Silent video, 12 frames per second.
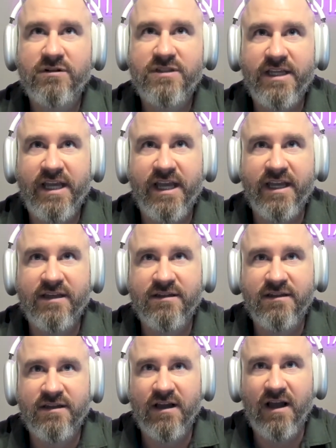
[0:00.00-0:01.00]
worked
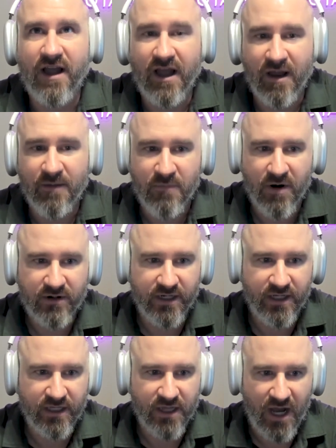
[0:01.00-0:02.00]
in
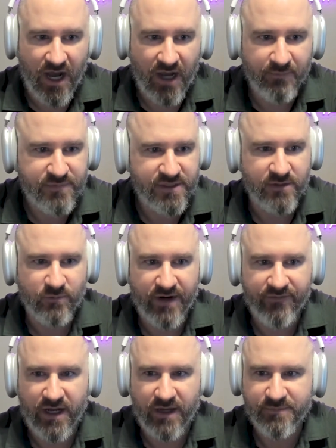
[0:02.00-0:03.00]
marketing ops and
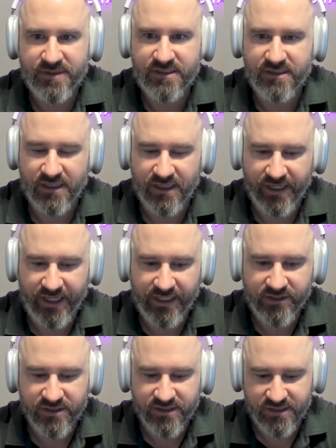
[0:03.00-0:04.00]
rev ops
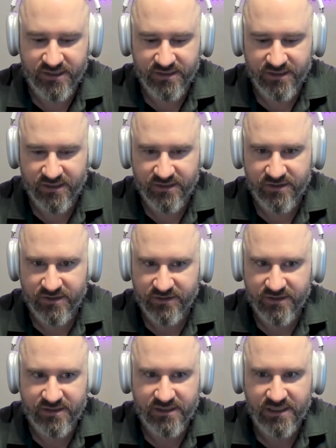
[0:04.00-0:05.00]
agencies and
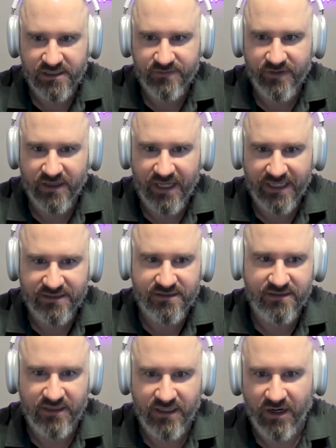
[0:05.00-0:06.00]
consultancies for the
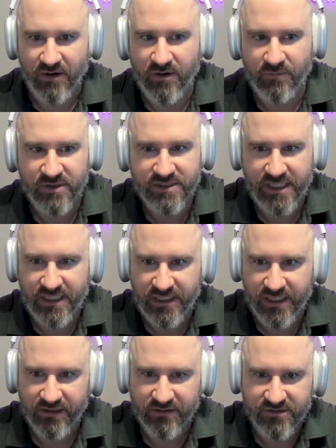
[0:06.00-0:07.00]
last almost
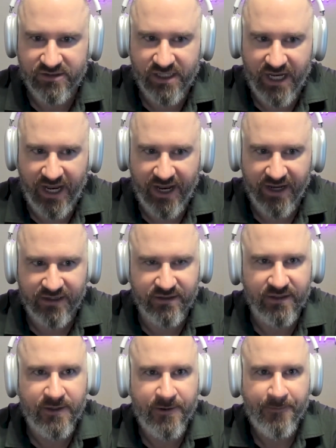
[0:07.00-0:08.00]
8 years,
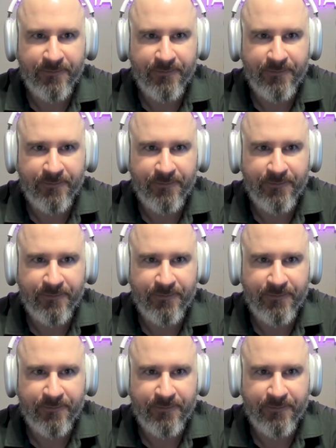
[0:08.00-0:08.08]
and